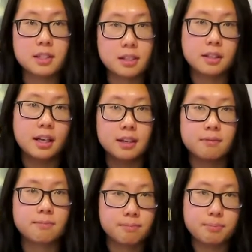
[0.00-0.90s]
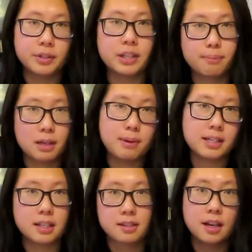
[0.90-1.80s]
until I build up my
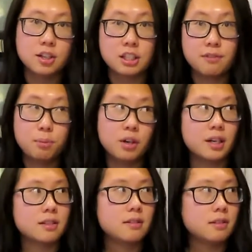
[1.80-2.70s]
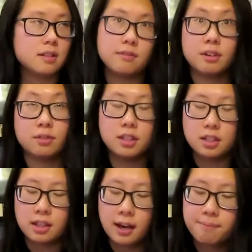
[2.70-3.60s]
baking stash even more, as if I really
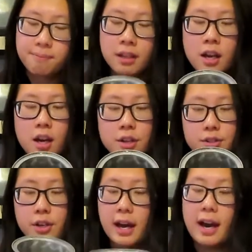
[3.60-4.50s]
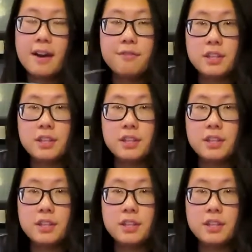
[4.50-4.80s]
need that. So yeah, I have